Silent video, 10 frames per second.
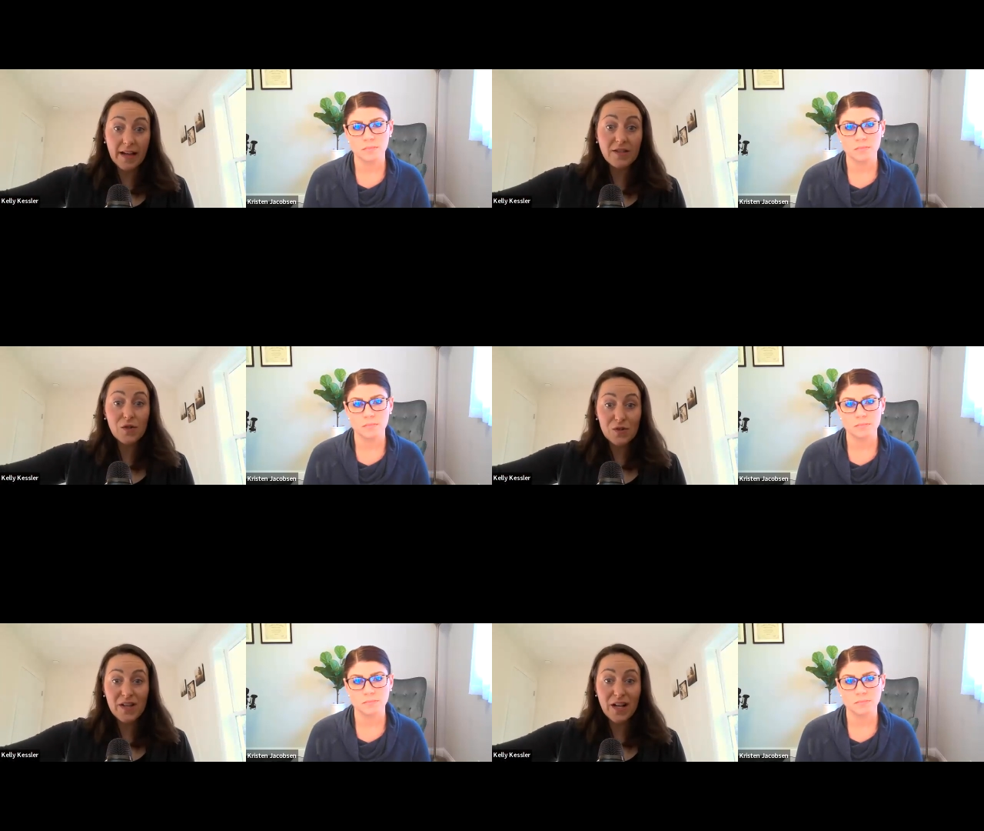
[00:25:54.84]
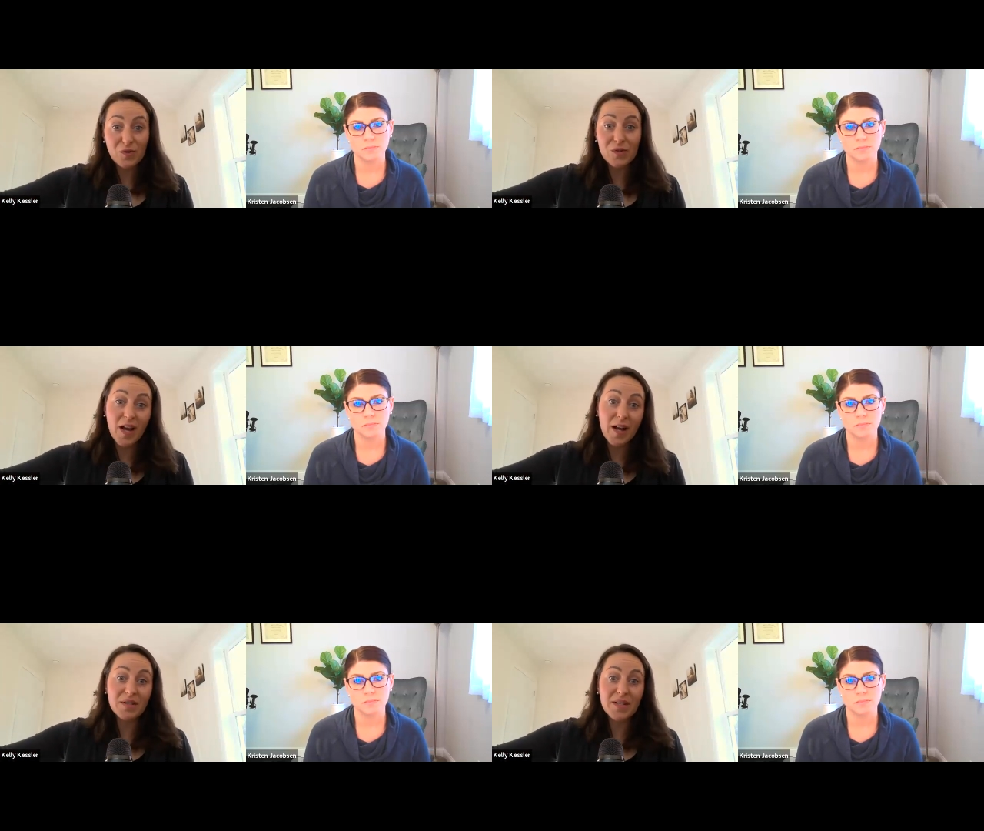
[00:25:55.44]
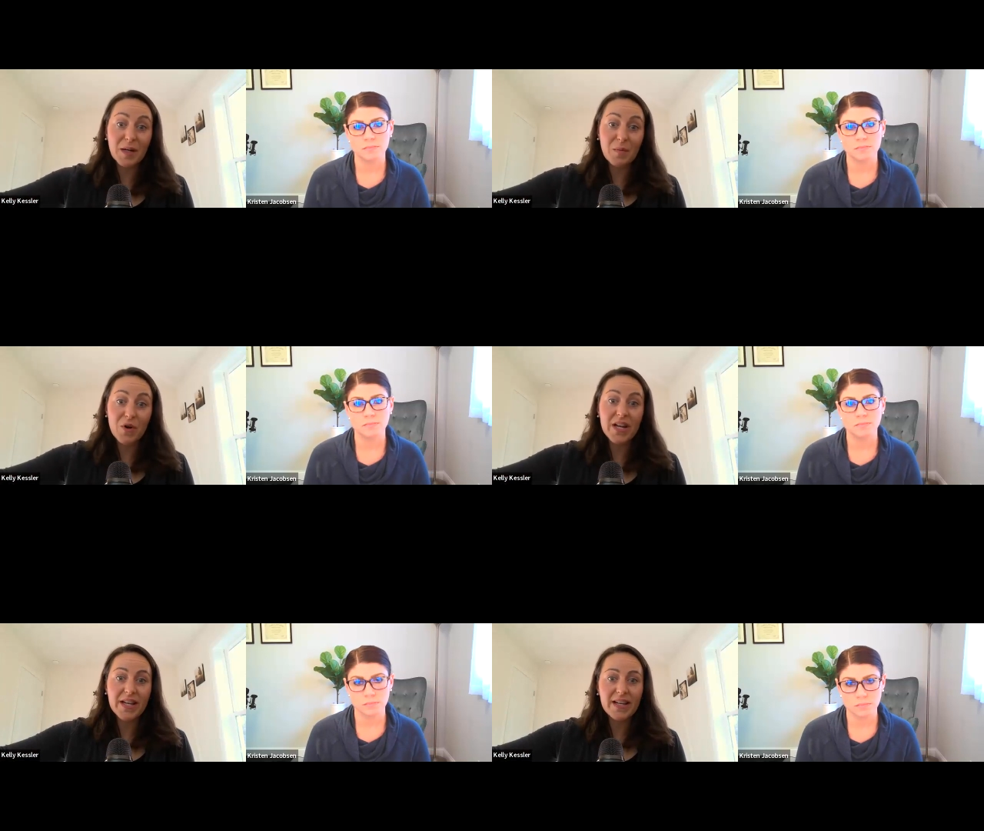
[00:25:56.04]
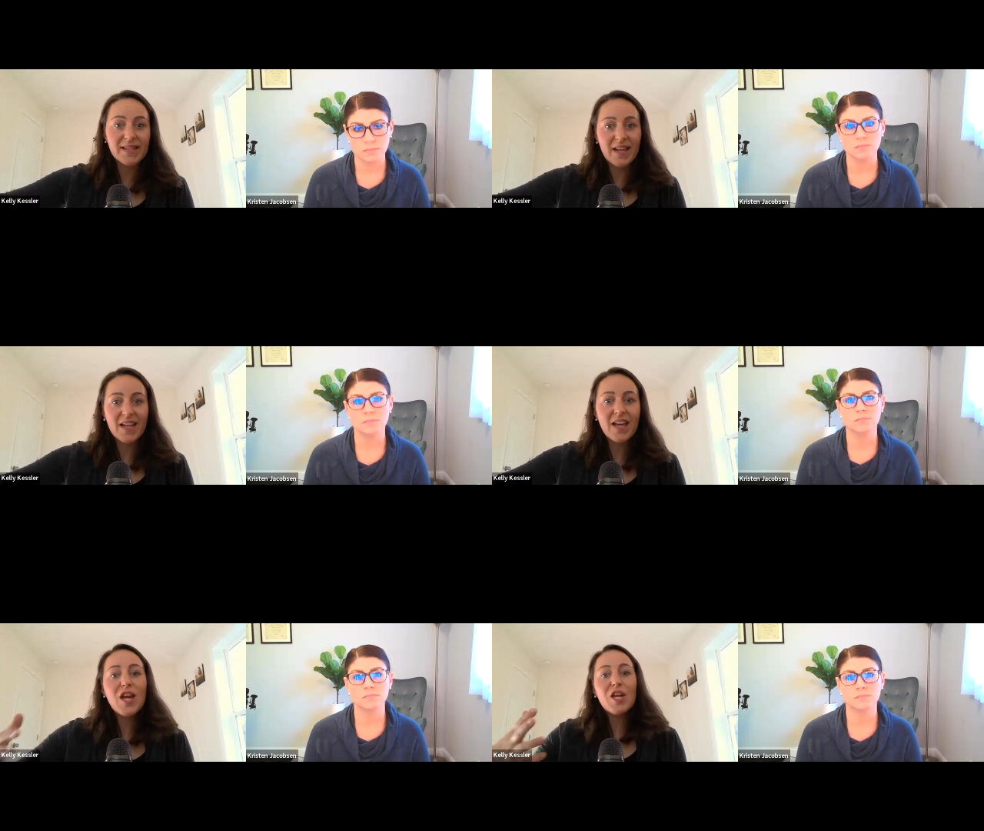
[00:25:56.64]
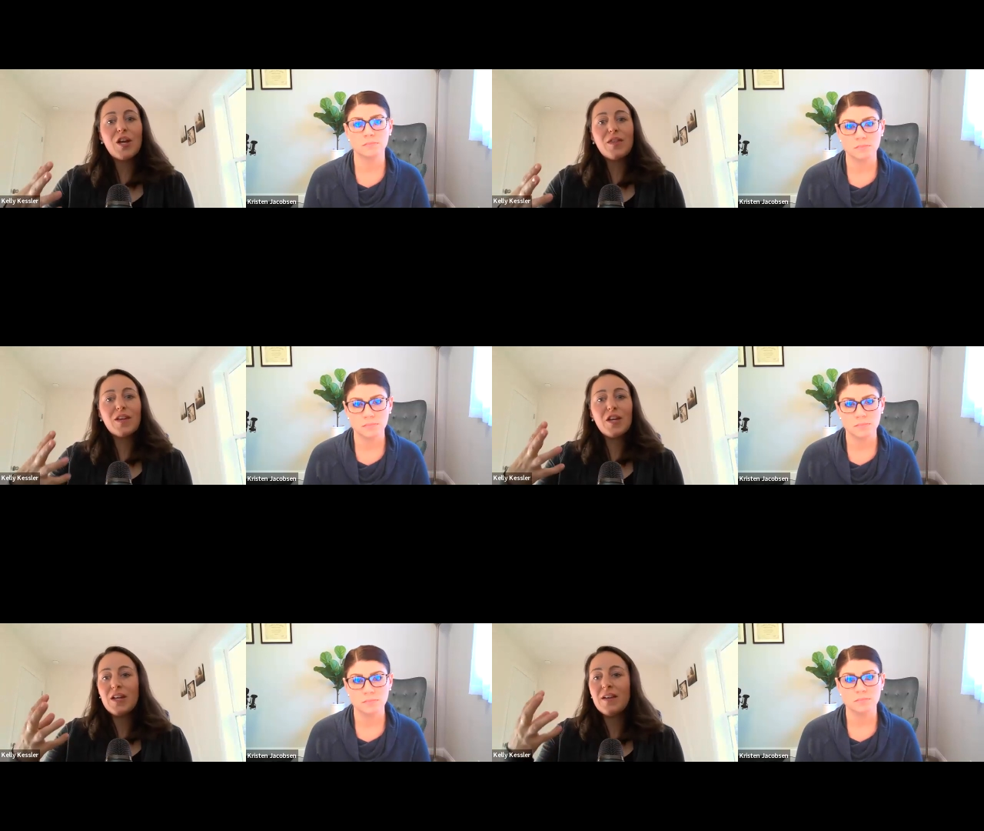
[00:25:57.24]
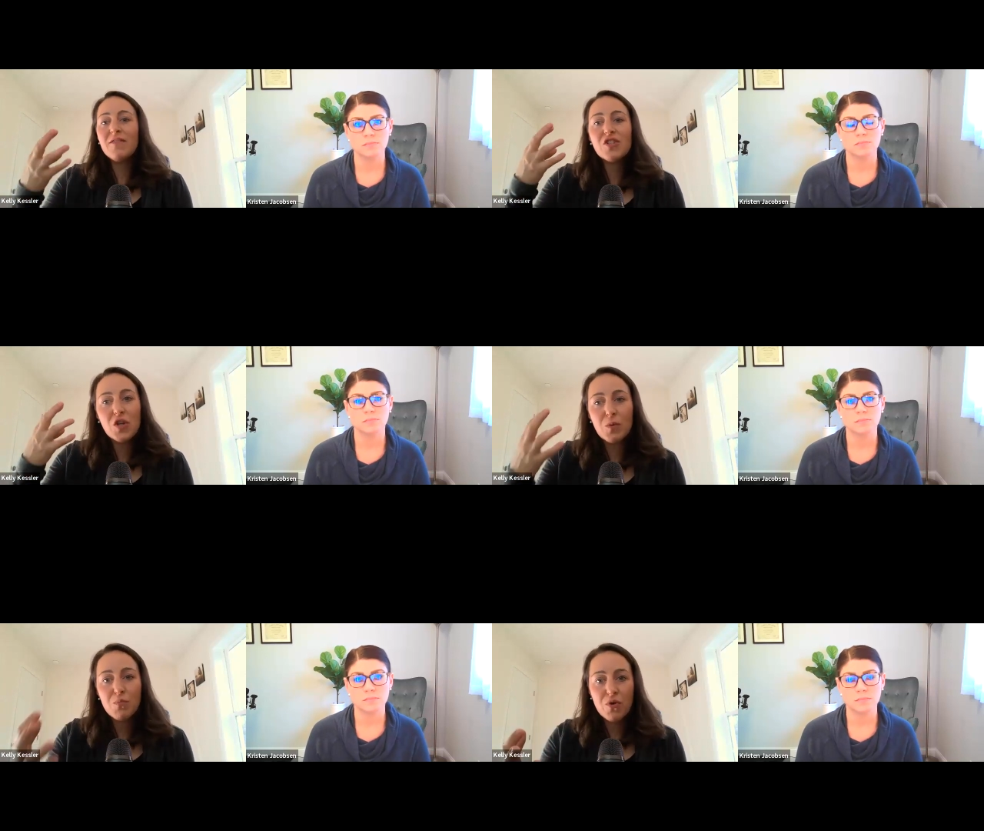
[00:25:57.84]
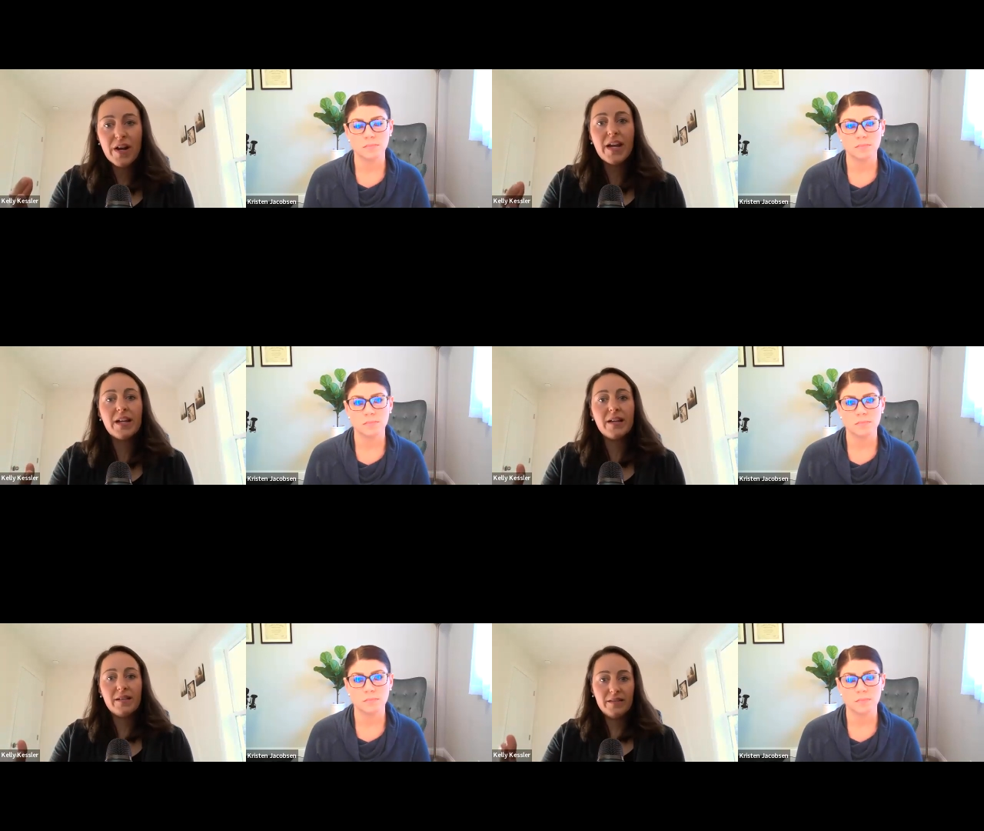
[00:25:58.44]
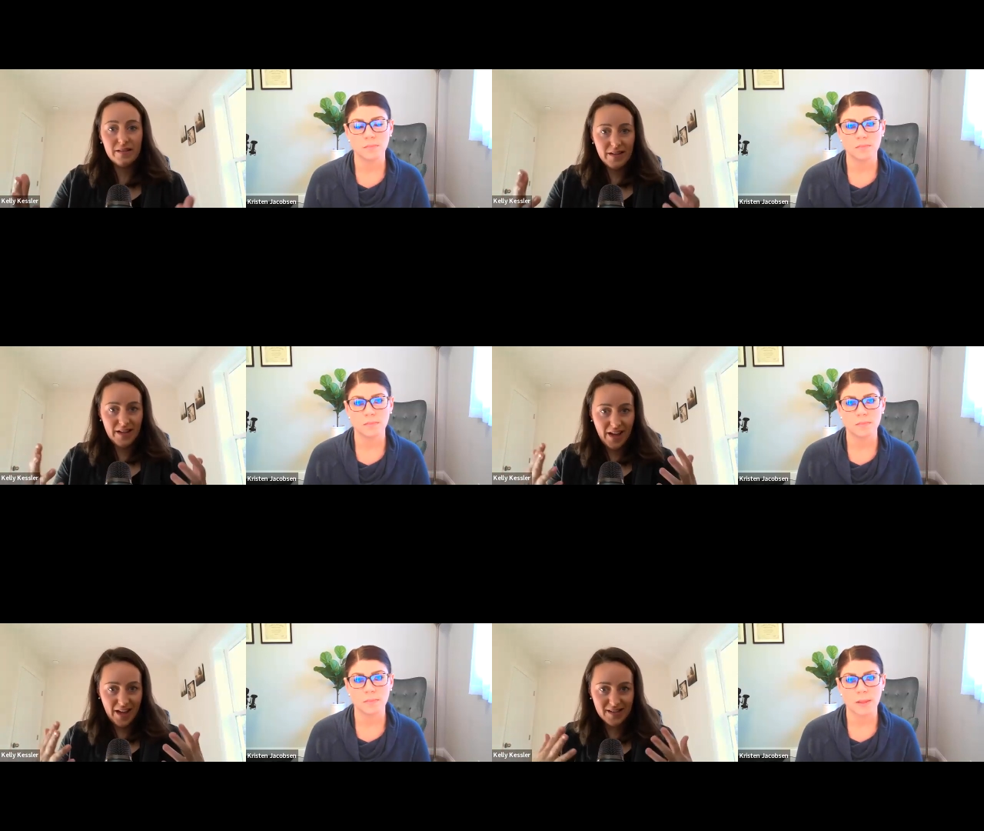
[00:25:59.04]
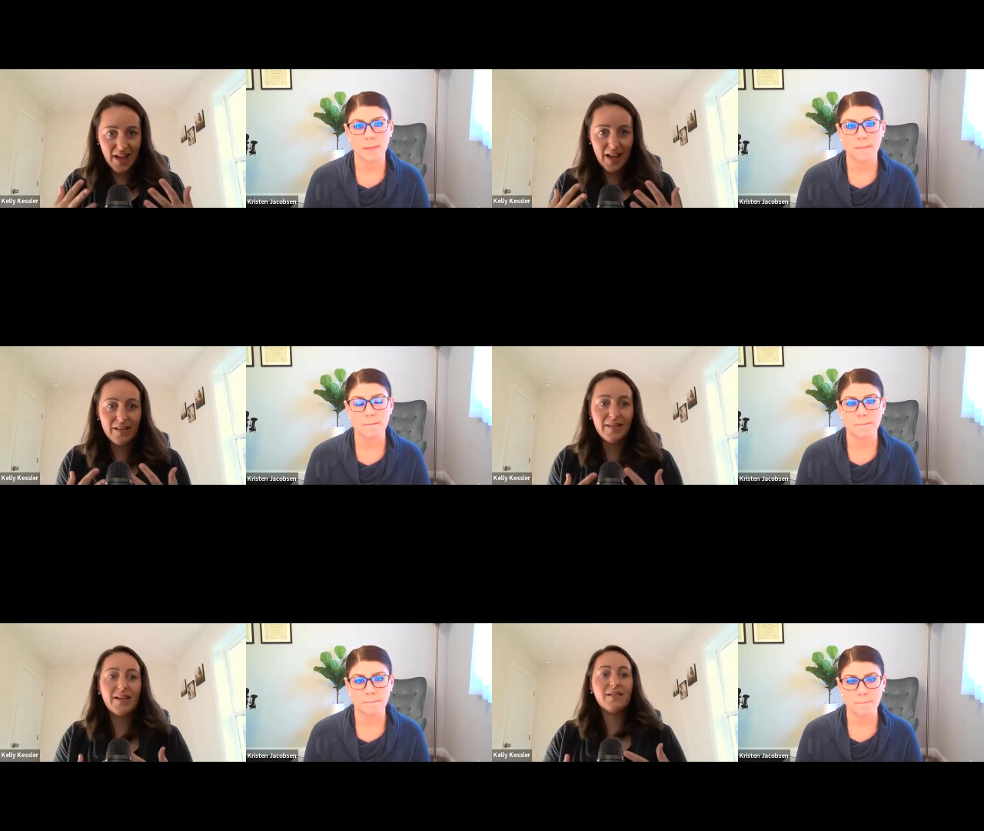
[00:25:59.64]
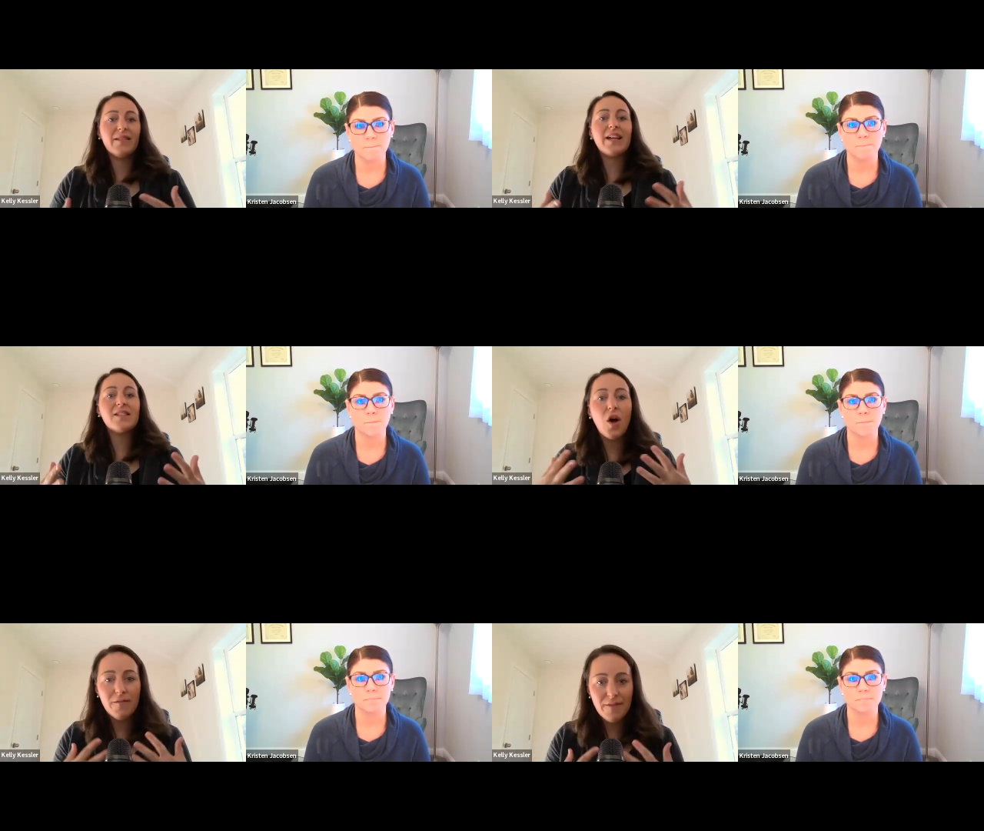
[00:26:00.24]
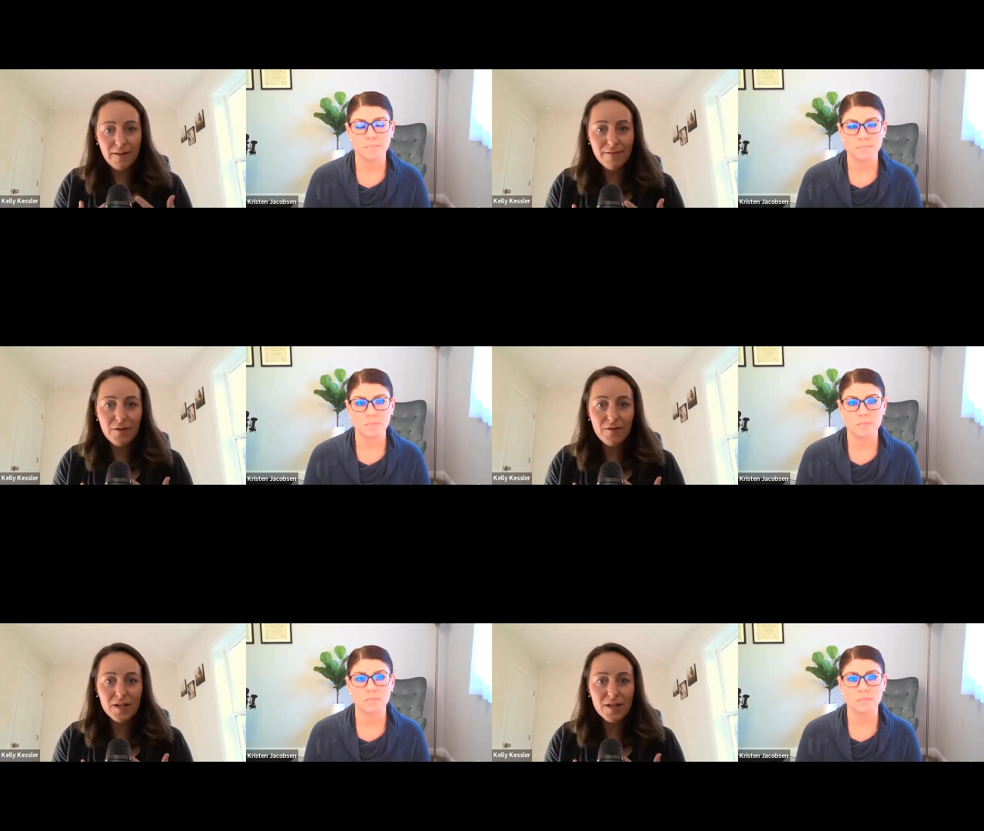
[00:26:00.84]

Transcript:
Speaker 1: that's your scheduled time to take a break it's like mm-hmm. i think even just your brain has that like lets off that fear